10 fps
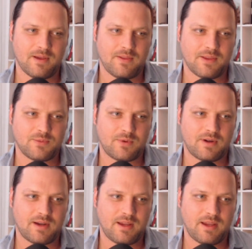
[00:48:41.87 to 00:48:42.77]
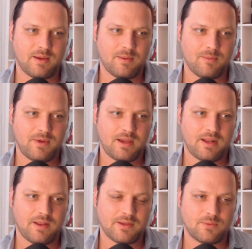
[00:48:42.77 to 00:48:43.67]
That's where I am,
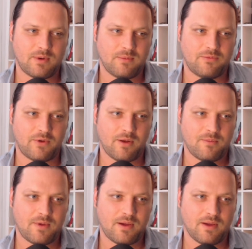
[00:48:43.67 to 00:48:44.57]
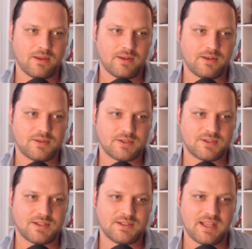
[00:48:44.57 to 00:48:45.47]
and that's where I'm from.
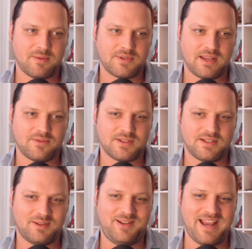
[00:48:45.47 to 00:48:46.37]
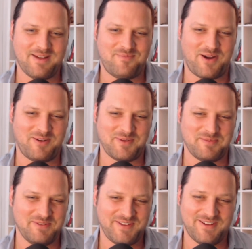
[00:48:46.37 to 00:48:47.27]
Sasha says, "Damn it, David, see the damn Barbie
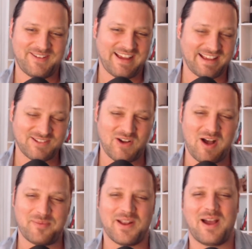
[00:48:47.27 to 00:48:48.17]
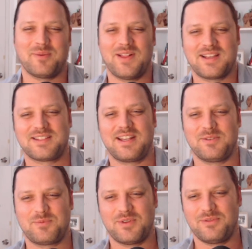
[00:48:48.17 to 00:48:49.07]
movie." Okay, I saw Oppenheimer last night. It
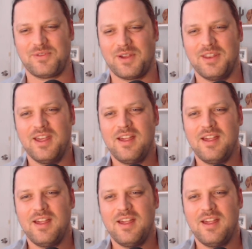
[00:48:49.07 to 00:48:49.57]
was pretty fun.